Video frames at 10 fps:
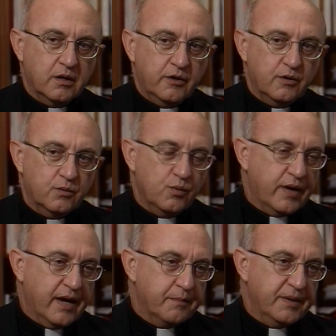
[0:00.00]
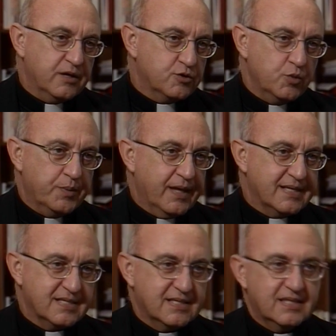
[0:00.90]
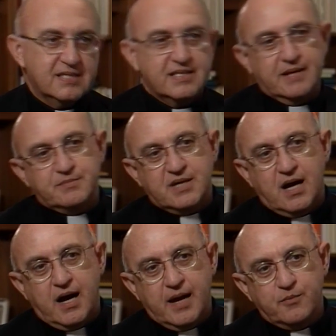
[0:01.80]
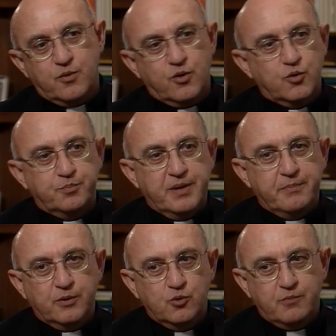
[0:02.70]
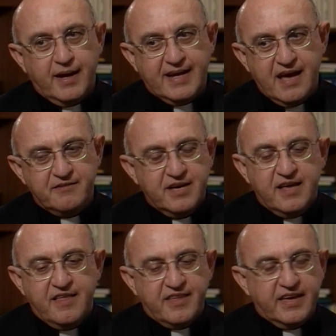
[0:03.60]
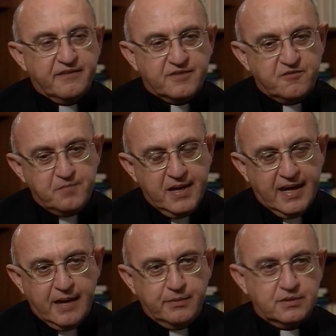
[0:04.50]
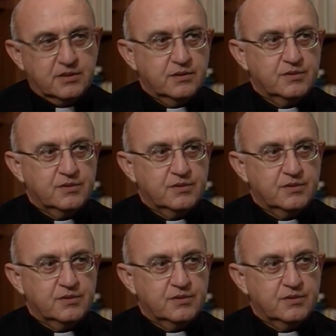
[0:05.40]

who can be in two places at the same time, or people who might have the gift of being able to